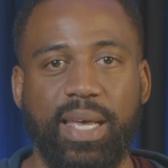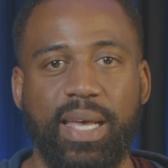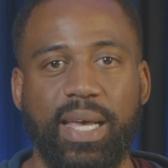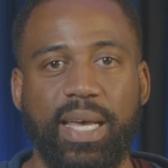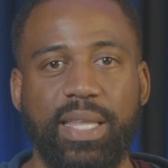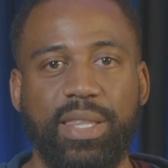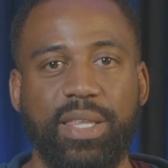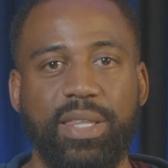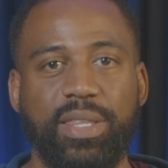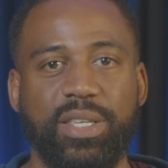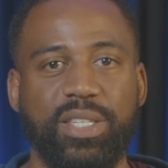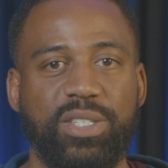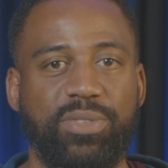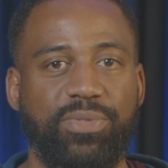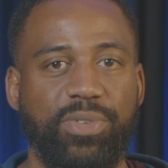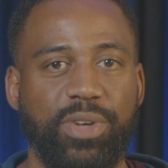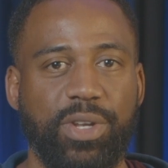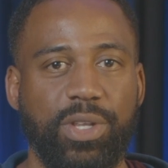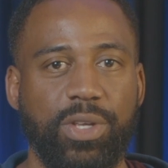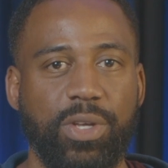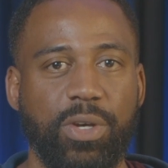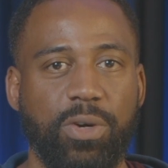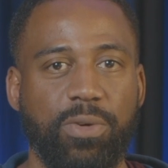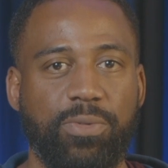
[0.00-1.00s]
and in this
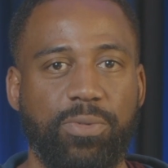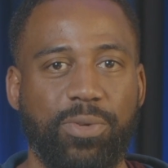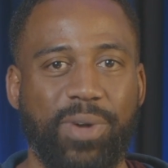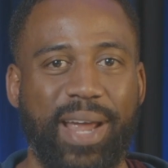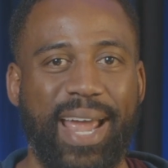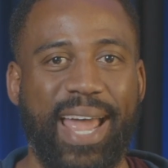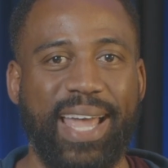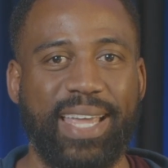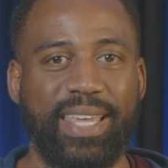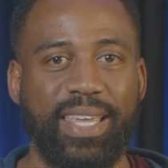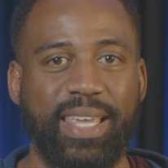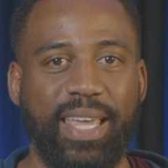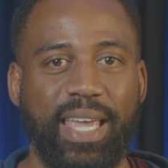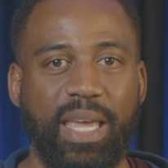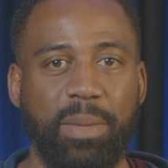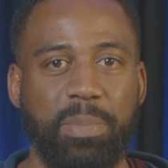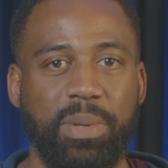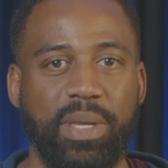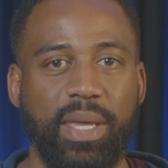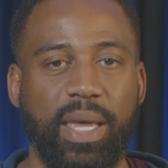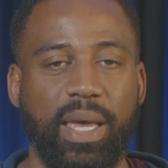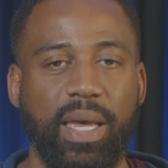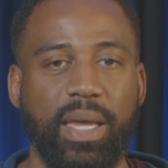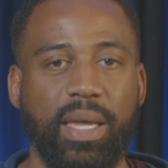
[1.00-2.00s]
video for Hacking
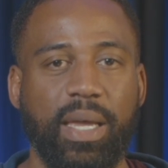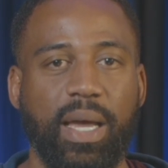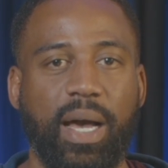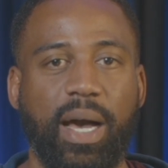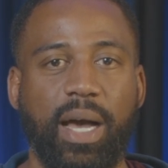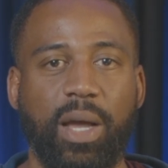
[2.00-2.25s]
ABA,